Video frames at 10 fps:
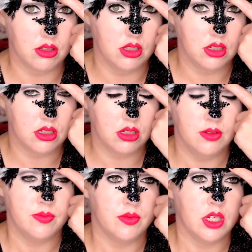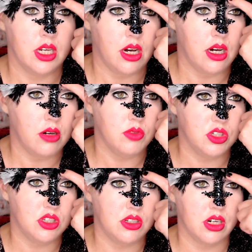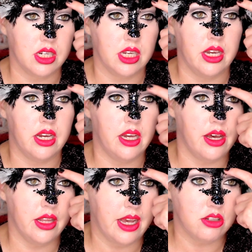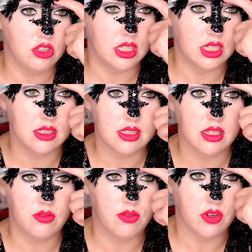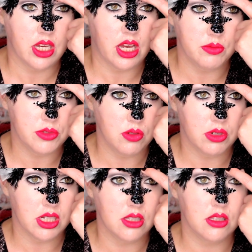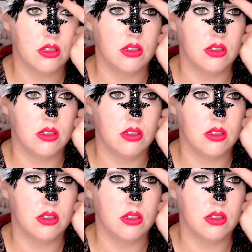look, which the dark lash adhesive helps you with.